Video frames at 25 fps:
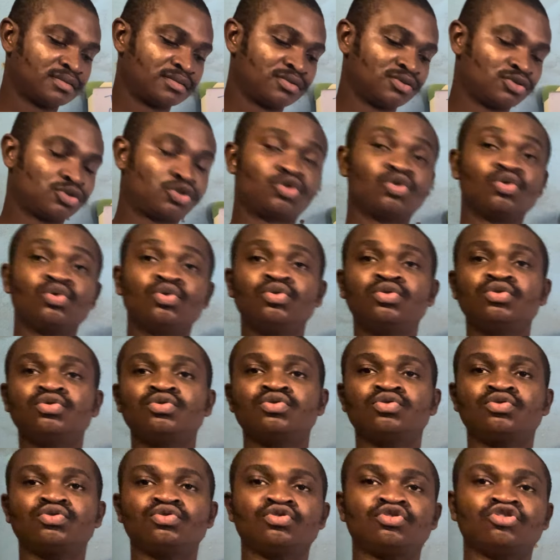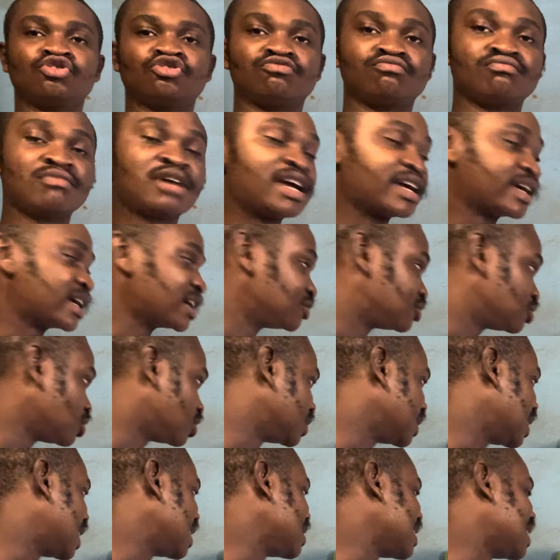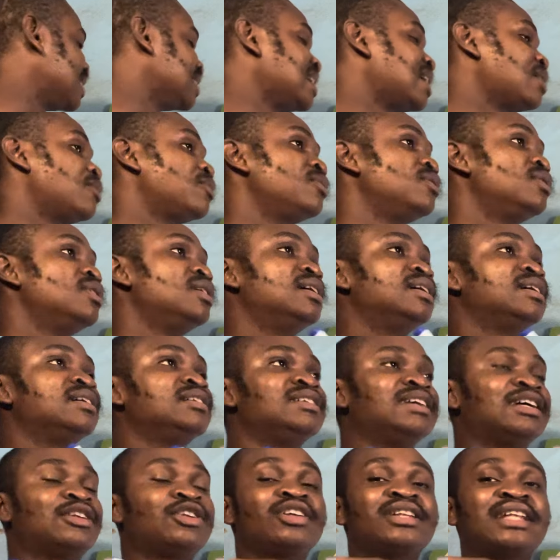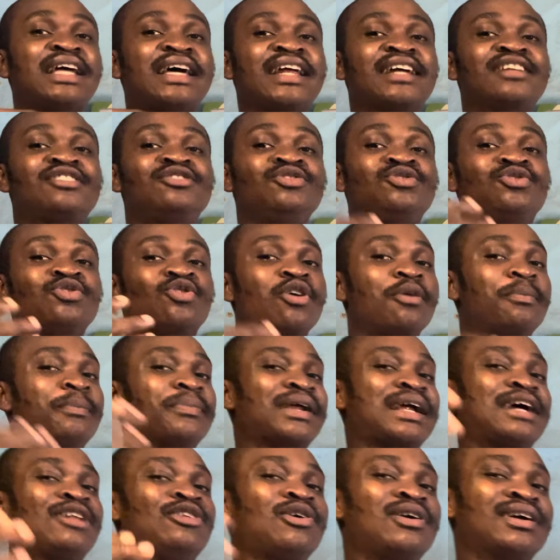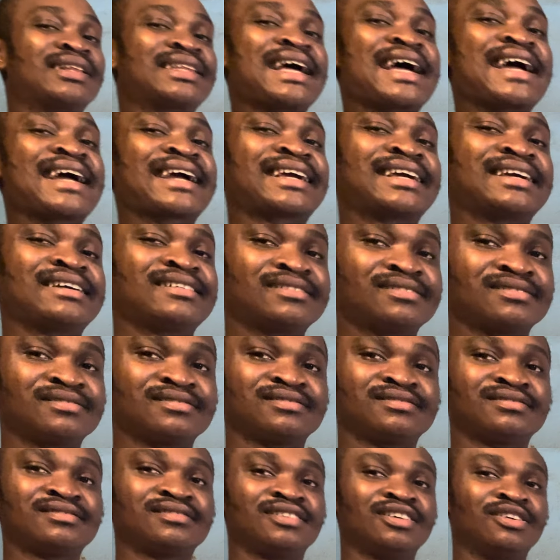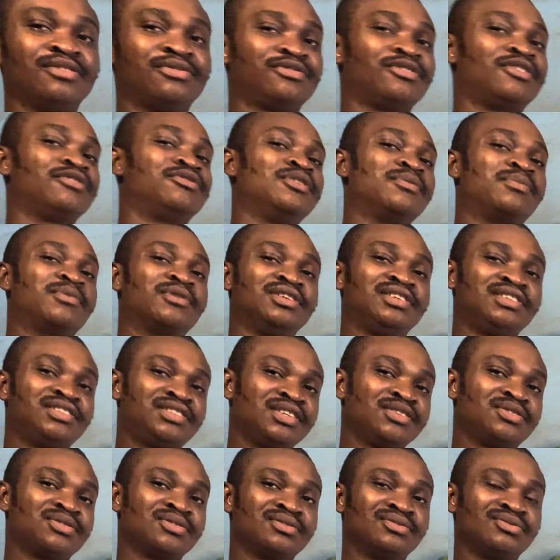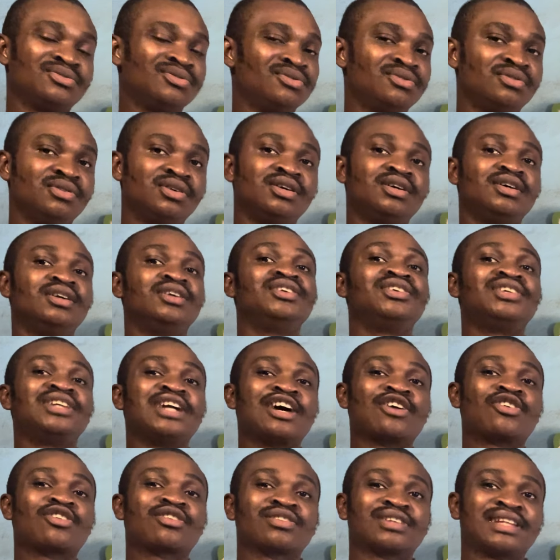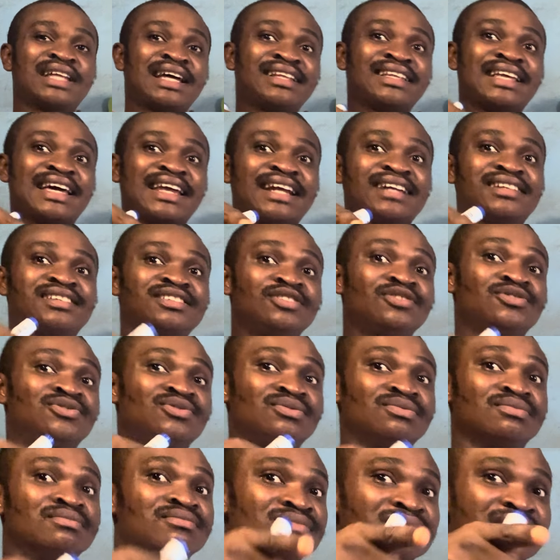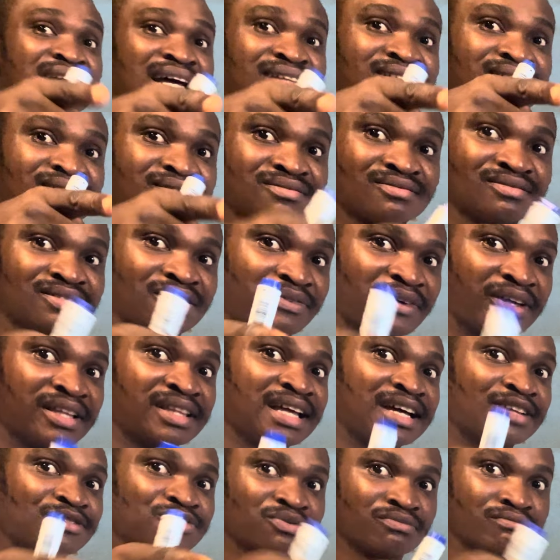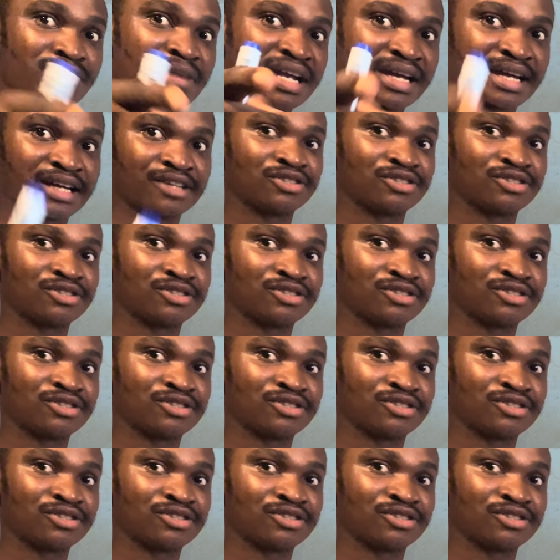to Mbeke John. Now you're not directing to Corporal Otake of the police station. No, you're now directing to that defendant, to Mbeke